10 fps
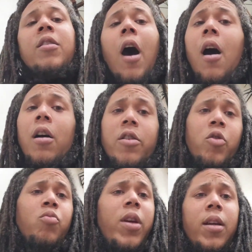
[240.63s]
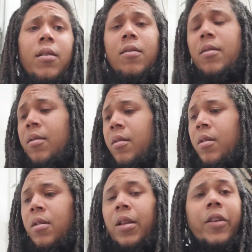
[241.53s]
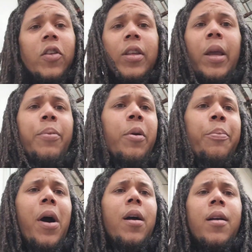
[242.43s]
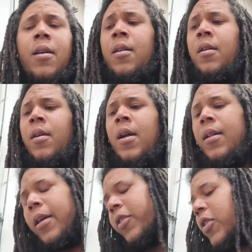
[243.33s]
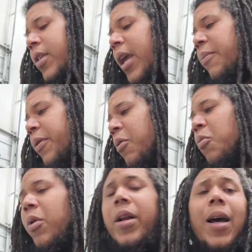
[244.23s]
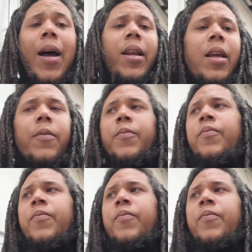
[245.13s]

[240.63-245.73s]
dog you niggas. Let's just keep it a buck. Let's just keep it 100.